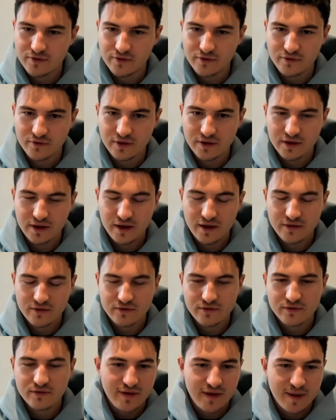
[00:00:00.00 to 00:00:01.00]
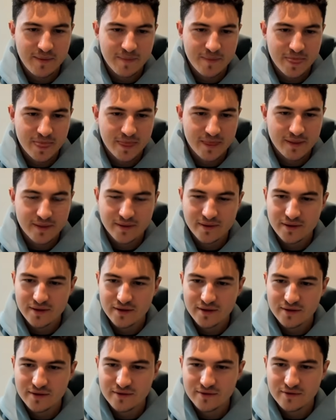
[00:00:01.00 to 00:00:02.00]
This is really nice. Team.
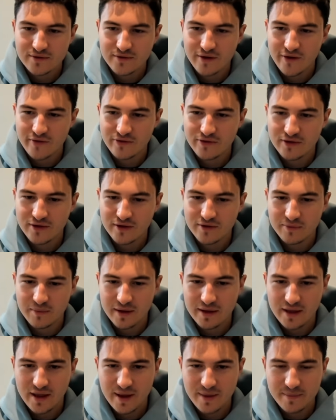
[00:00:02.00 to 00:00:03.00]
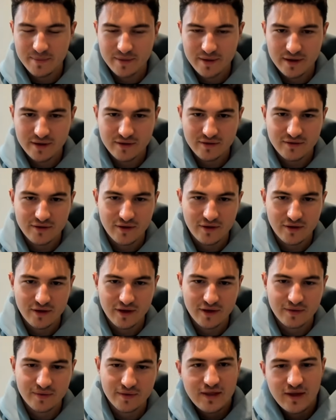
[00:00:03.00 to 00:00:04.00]
So obviously it's made up, but still
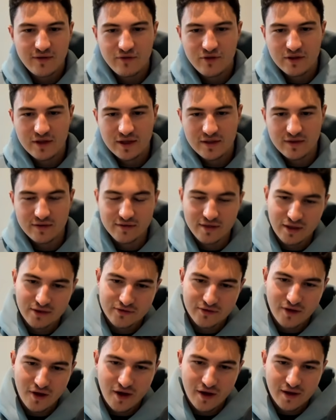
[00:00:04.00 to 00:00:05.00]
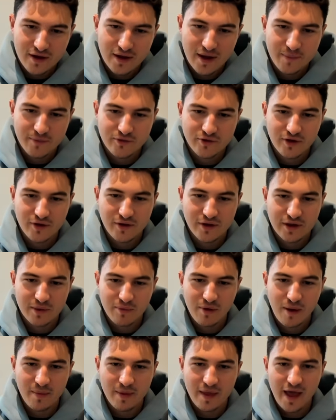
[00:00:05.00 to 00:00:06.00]
good. And then if you click this let's talk, I'm sure you could
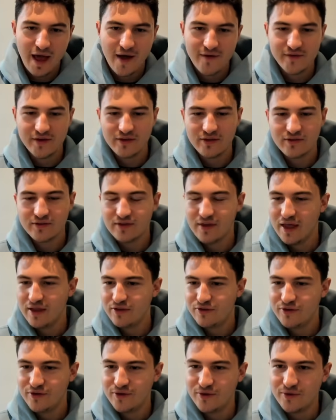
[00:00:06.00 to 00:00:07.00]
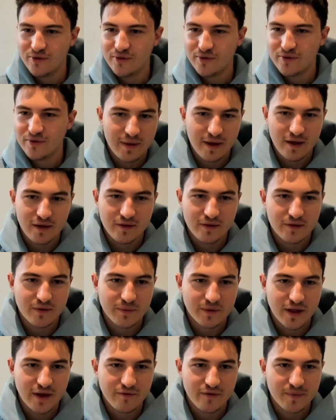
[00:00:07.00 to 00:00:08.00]
probably have it set to email or
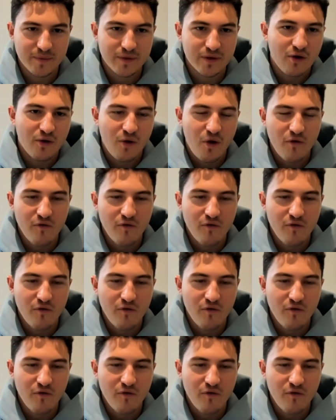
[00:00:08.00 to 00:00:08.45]
whatever. So